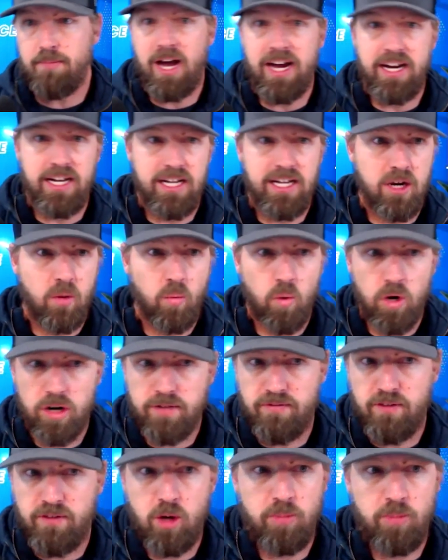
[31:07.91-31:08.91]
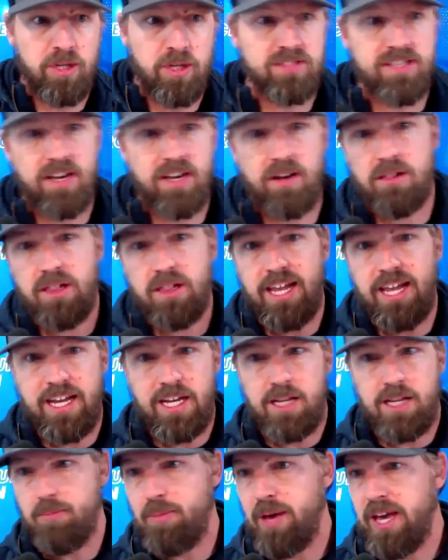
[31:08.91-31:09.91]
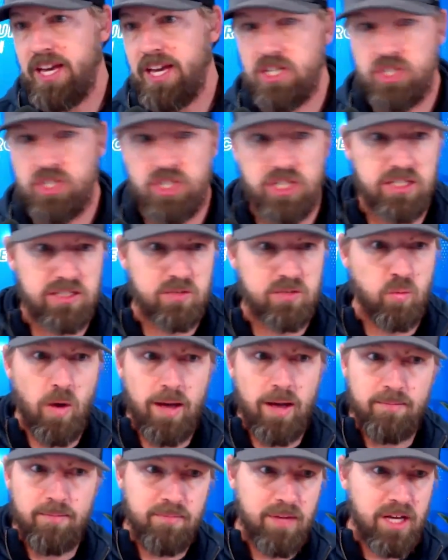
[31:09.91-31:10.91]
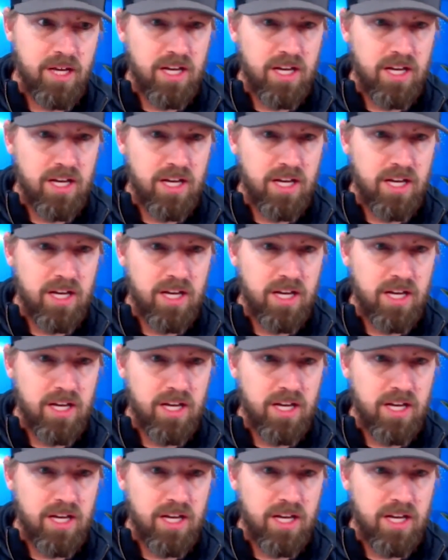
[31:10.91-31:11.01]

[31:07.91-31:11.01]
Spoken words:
I need a workflow built out, landing pages, a